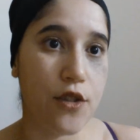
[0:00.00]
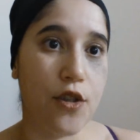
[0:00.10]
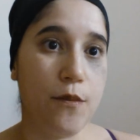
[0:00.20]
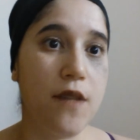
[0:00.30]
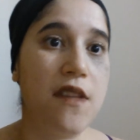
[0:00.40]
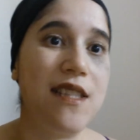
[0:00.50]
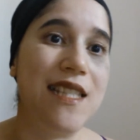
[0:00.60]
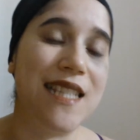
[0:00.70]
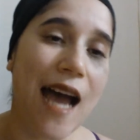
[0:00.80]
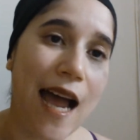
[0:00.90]
in terms of the
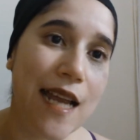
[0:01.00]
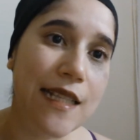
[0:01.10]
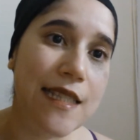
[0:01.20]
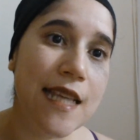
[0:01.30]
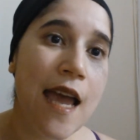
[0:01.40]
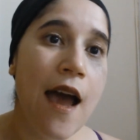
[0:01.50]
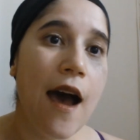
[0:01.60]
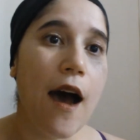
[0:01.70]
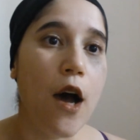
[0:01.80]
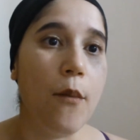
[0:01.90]
designs
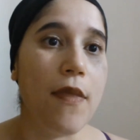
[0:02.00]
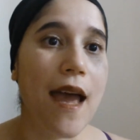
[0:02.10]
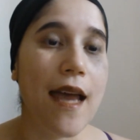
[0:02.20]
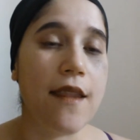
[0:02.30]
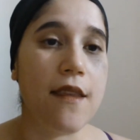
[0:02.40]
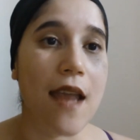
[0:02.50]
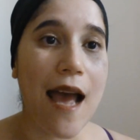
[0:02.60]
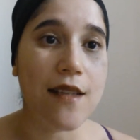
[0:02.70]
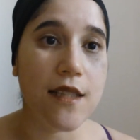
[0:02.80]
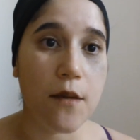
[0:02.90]
that the
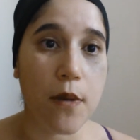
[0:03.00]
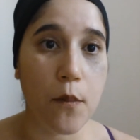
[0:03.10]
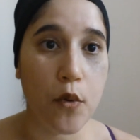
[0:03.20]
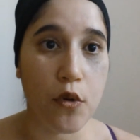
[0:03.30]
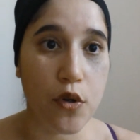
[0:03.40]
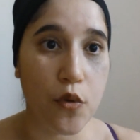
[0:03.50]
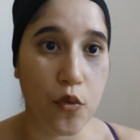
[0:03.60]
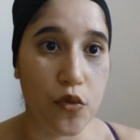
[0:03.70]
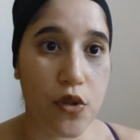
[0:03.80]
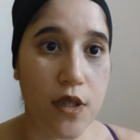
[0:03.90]
Aztec people
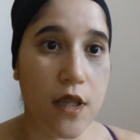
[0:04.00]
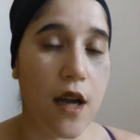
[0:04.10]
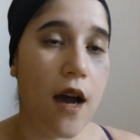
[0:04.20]
used